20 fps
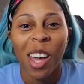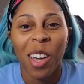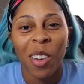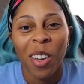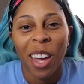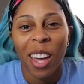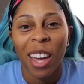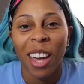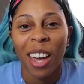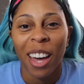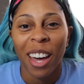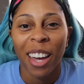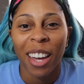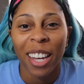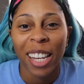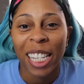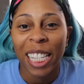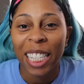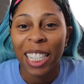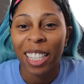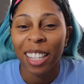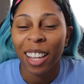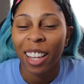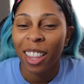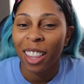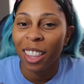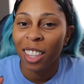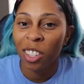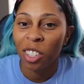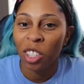Okay guys,
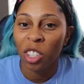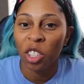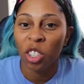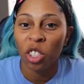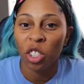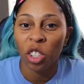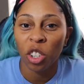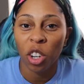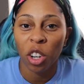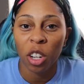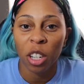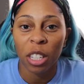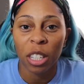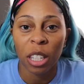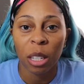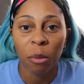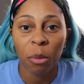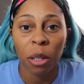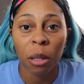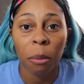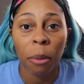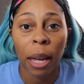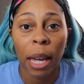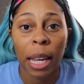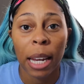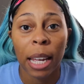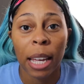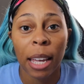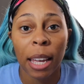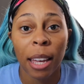this is your girl Simply
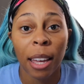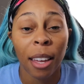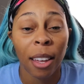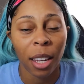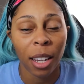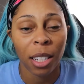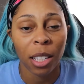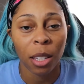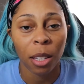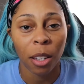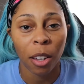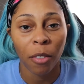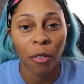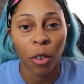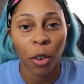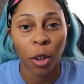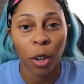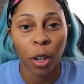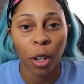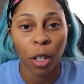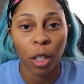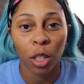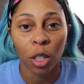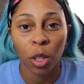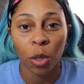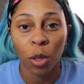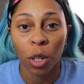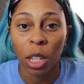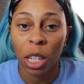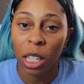Betty. Thanks for
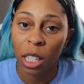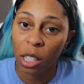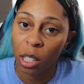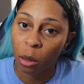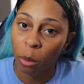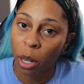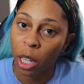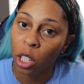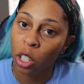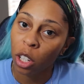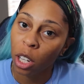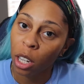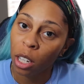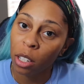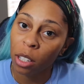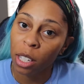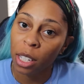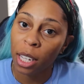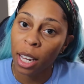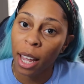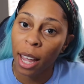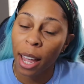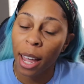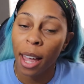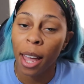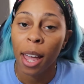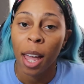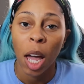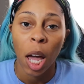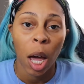tuning into my channel
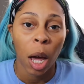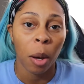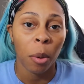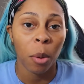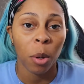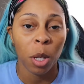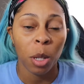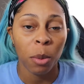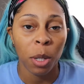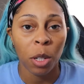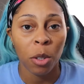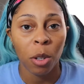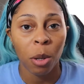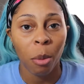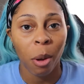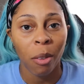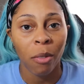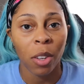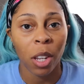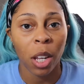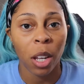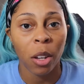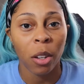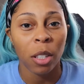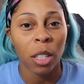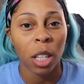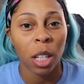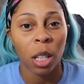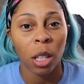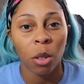today. I'm going to be doing my
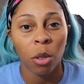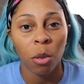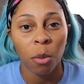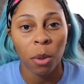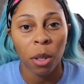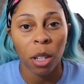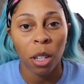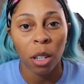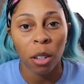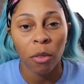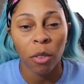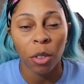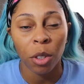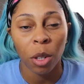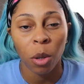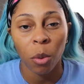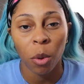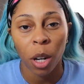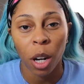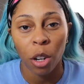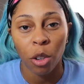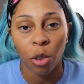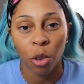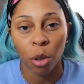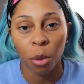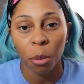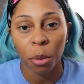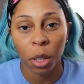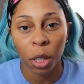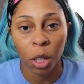videos a little bit different than what I
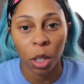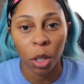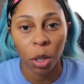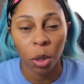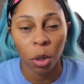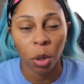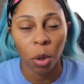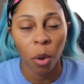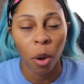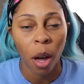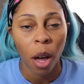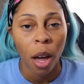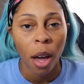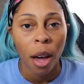normally do,